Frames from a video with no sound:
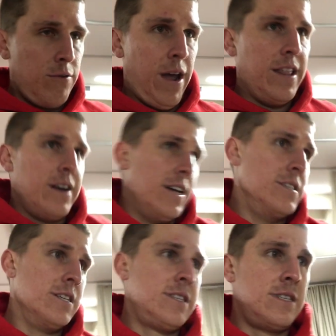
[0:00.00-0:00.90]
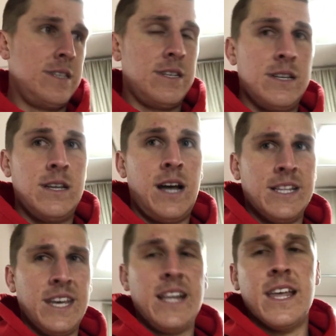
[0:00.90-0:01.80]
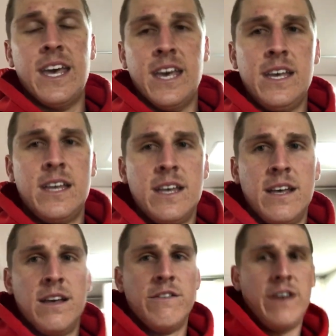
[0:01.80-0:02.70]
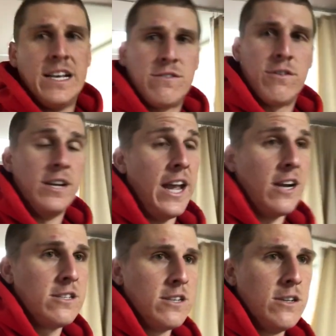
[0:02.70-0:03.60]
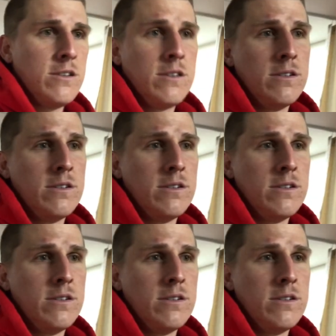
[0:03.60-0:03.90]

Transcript: Rather, I'll take the hit, fast for a day or two,